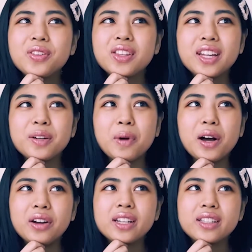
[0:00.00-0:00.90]
you think
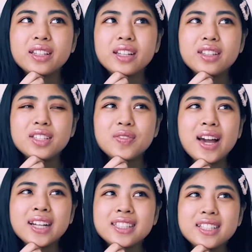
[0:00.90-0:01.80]
about it. These
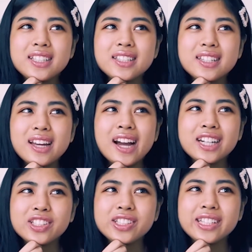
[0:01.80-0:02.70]
vaccines
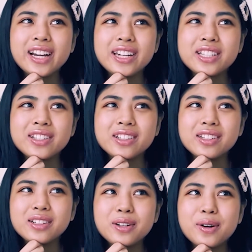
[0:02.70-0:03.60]
actually kind of took